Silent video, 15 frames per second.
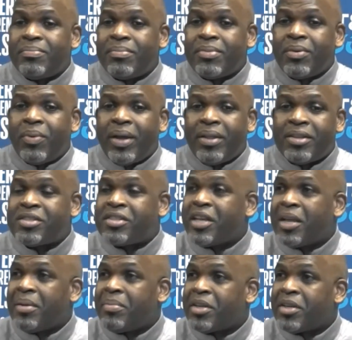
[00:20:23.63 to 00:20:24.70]
the way this
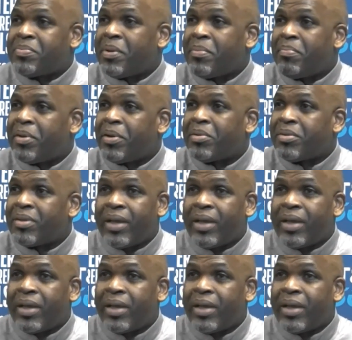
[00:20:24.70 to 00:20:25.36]
team has been built.